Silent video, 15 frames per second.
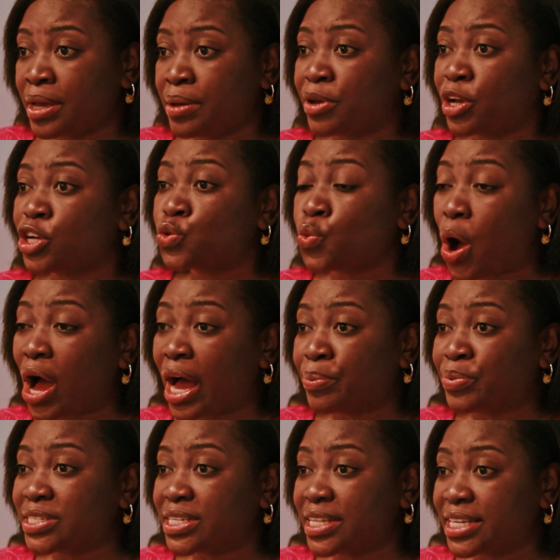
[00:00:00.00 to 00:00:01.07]
Because what
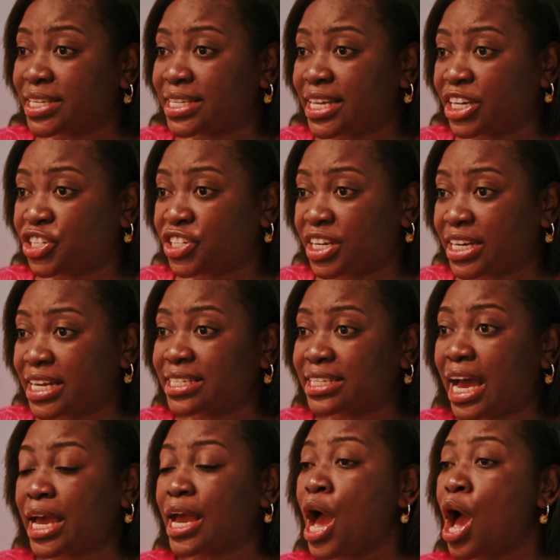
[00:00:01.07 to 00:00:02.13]
happens in this session is I